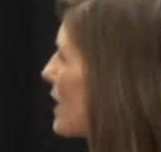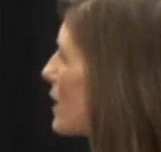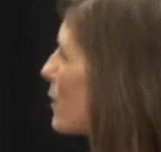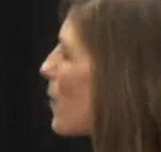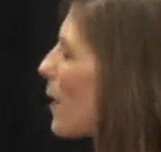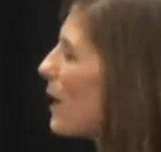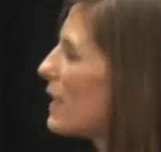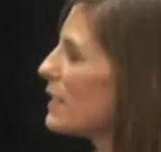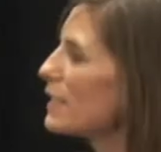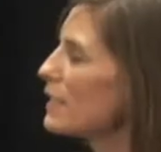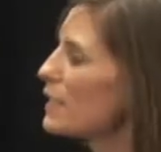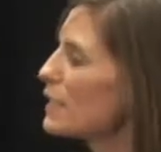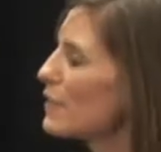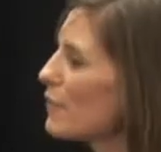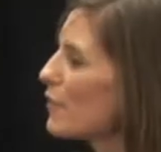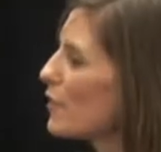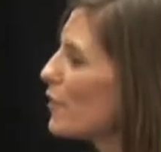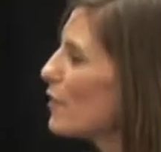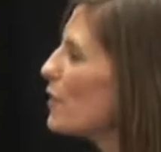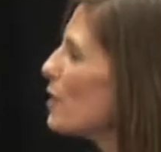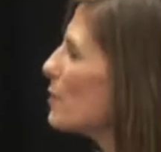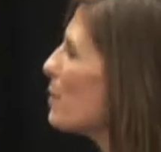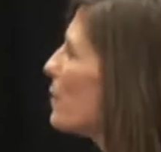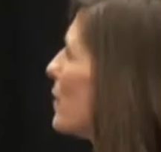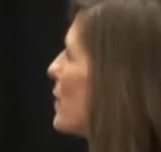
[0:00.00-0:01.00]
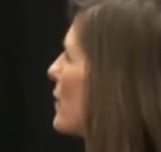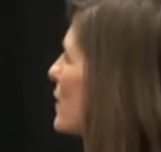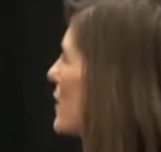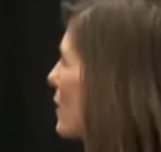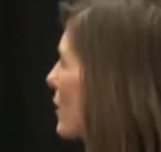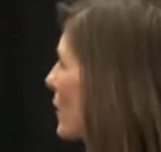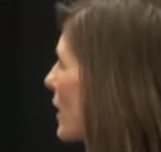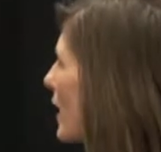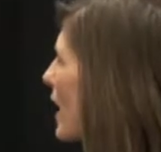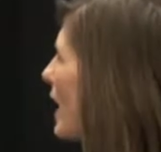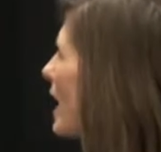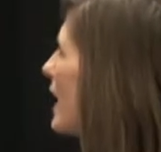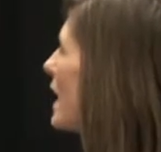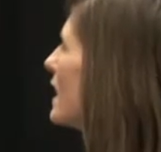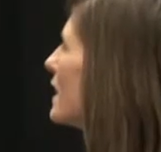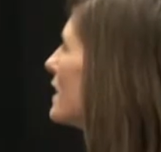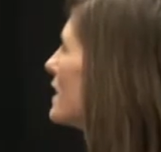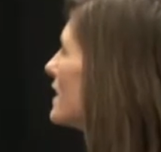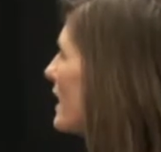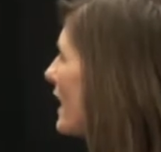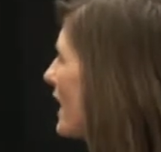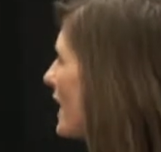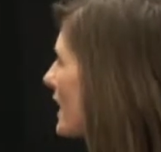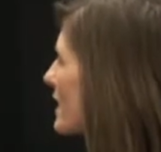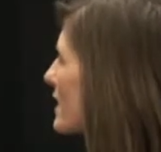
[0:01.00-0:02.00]
spaces, food, personal care,
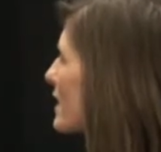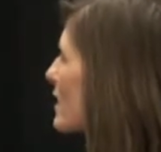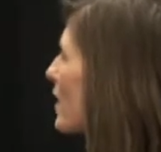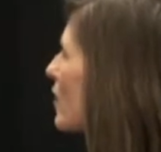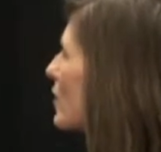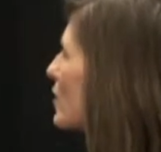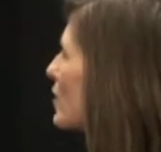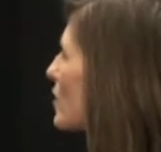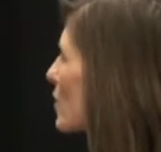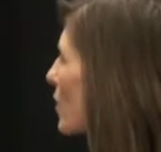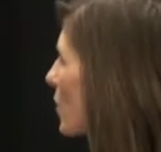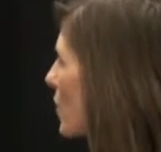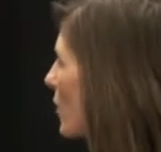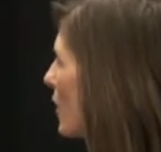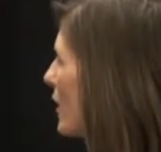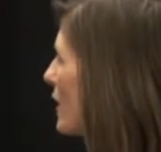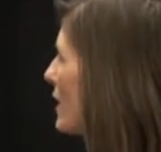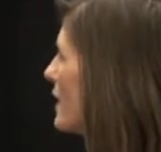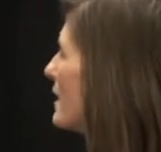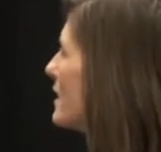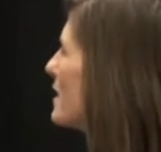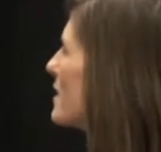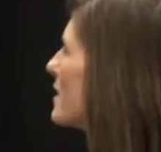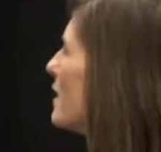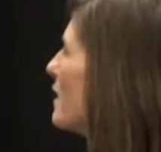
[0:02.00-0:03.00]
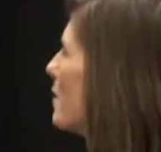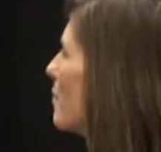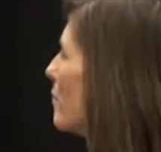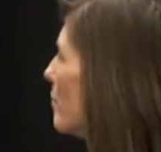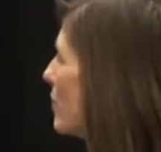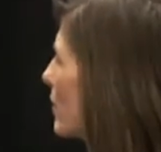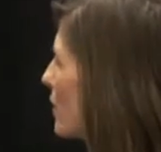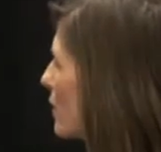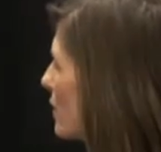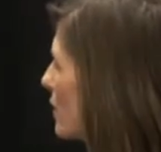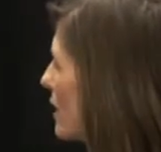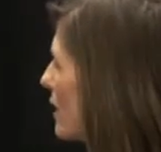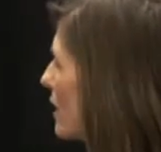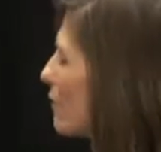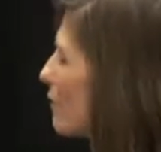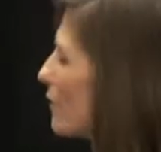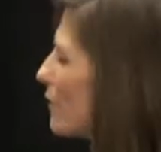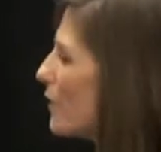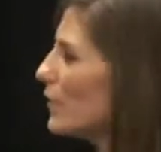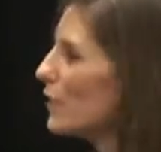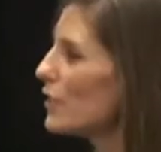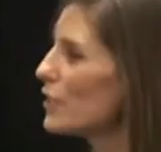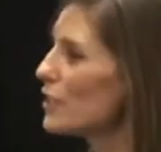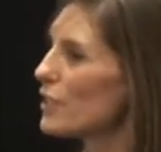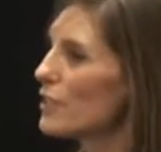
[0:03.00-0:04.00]
textiles, toys, building and
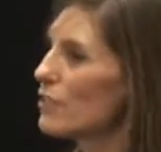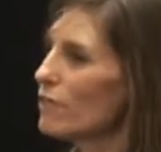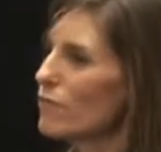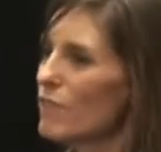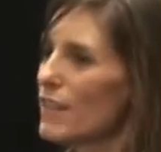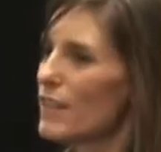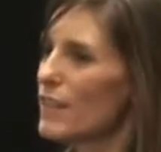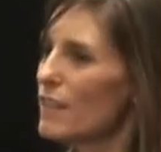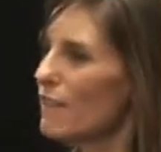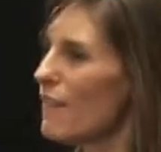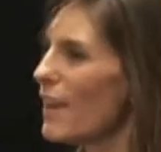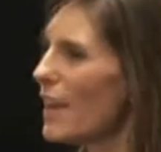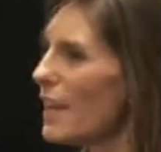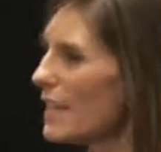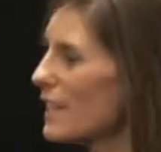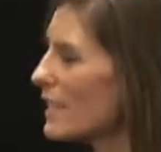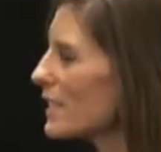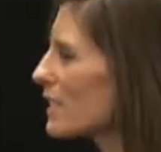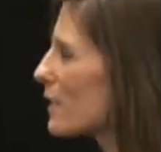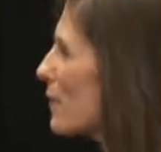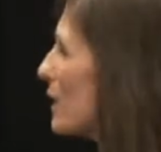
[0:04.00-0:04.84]
furnishing, renovating is